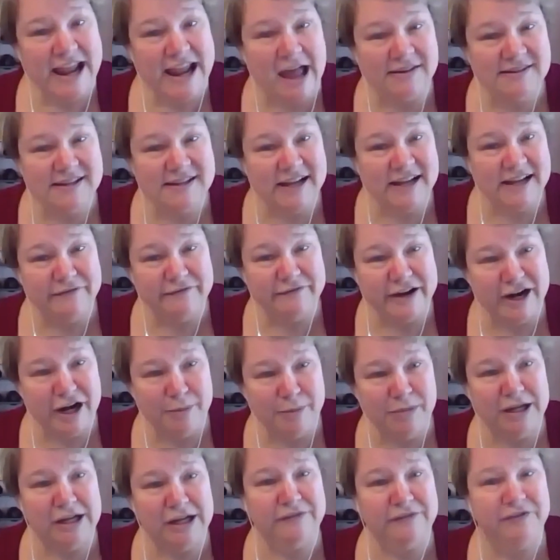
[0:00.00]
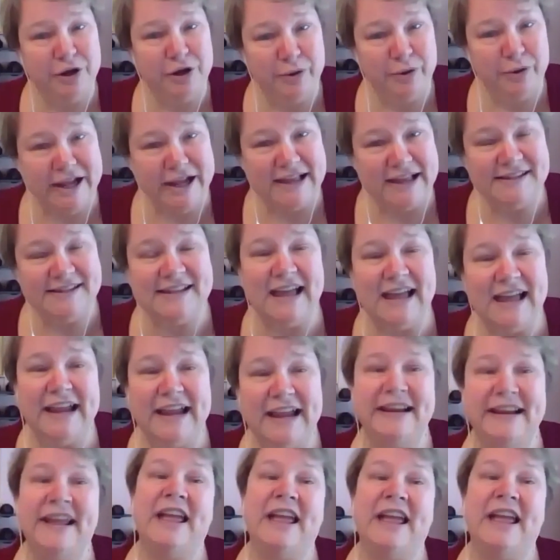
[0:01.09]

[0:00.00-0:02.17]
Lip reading: outside environment if you're going outside.